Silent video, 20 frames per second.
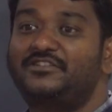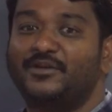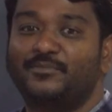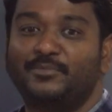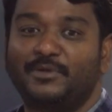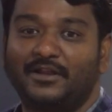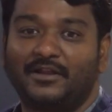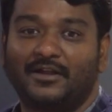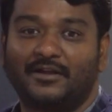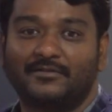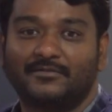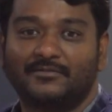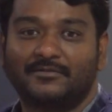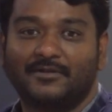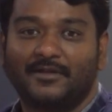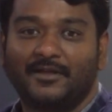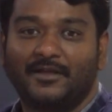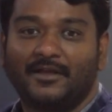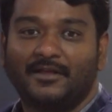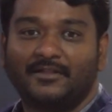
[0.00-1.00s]
Tamil Nadu?
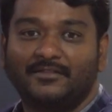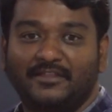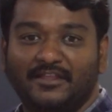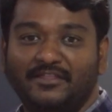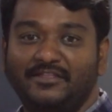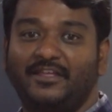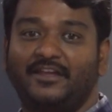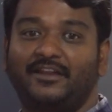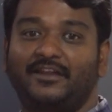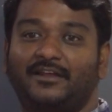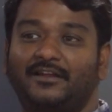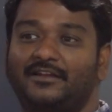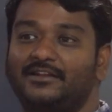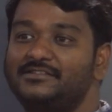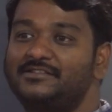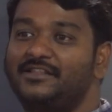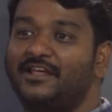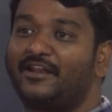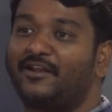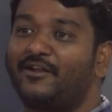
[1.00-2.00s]
Then they
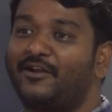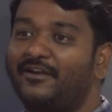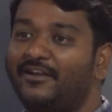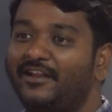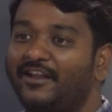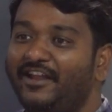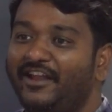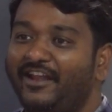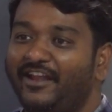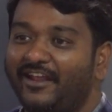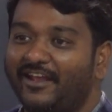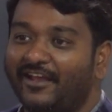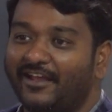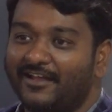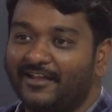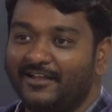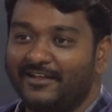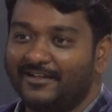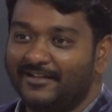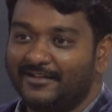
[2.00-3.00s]
realized they are not in India.
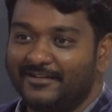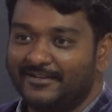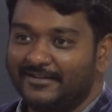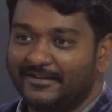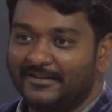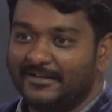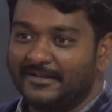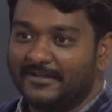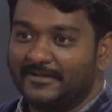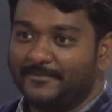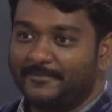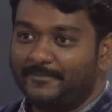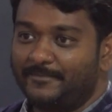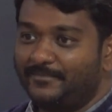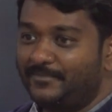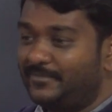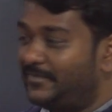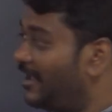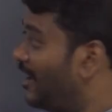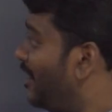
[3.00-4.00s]

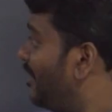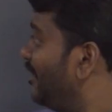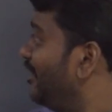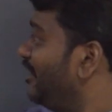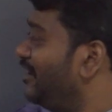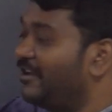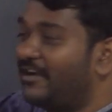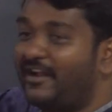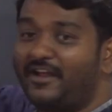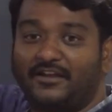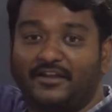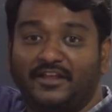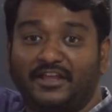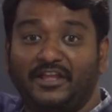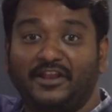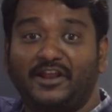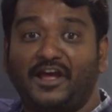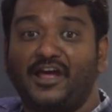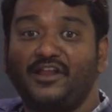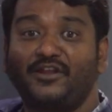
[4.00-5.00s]
They are in Iran.
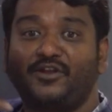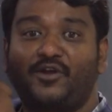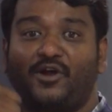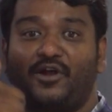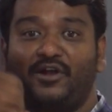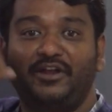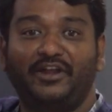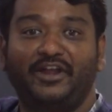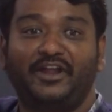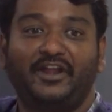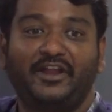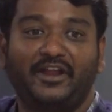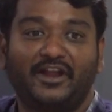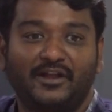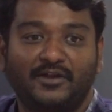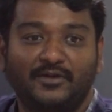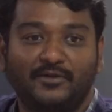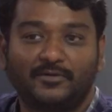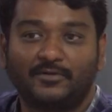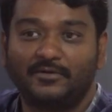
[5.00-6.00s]
Iran called India
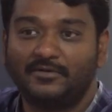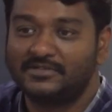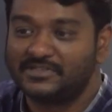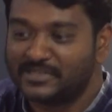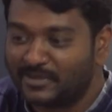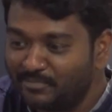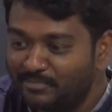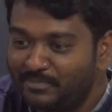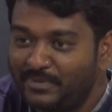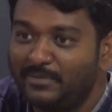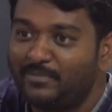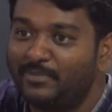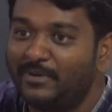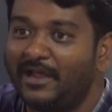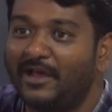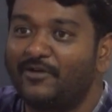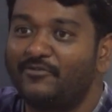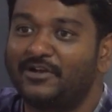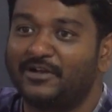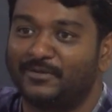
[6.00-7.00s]
and told, some people
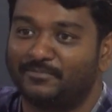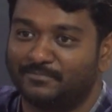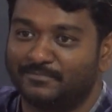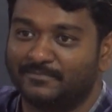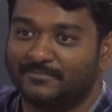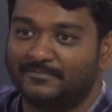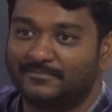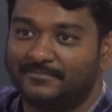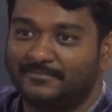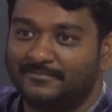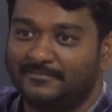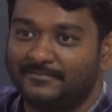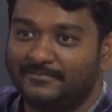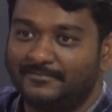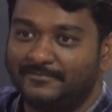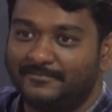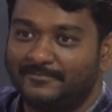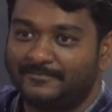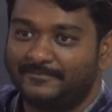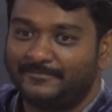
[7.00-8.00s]
have come.
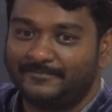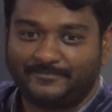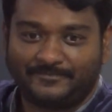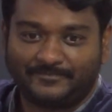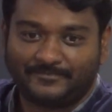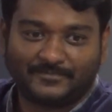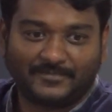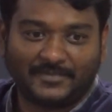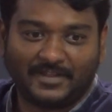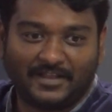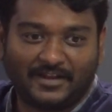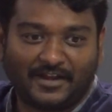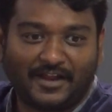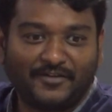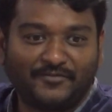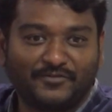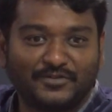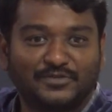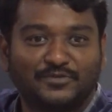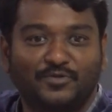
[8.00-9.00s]

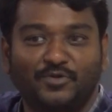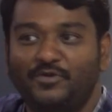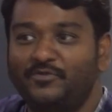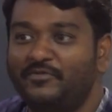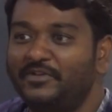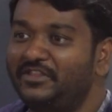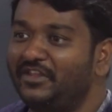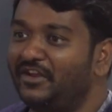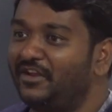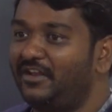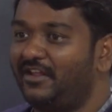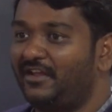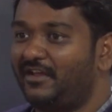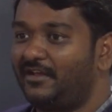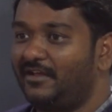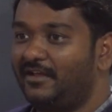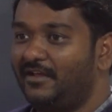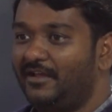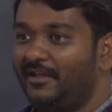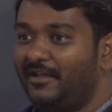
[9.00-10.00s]
Iran was good with India.
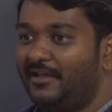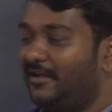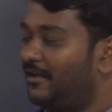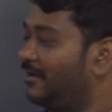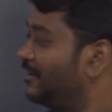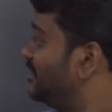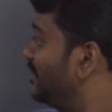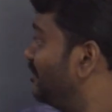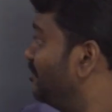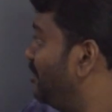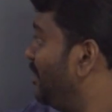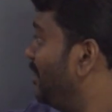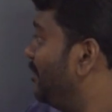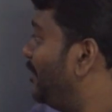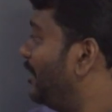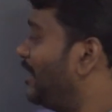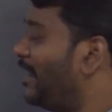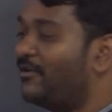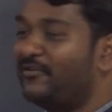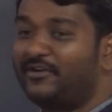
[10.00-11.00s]
Some
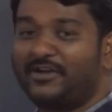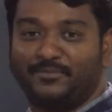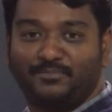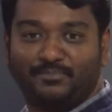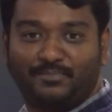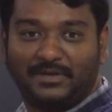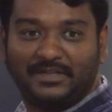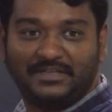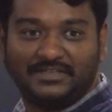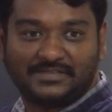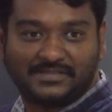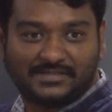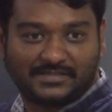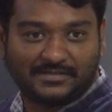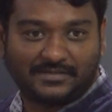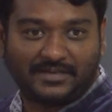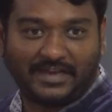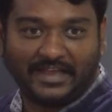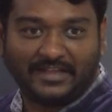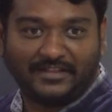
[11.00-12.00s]
people have come, please
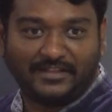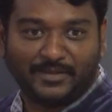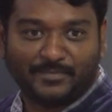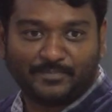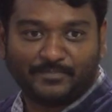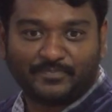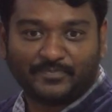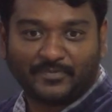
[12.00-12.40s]
take them.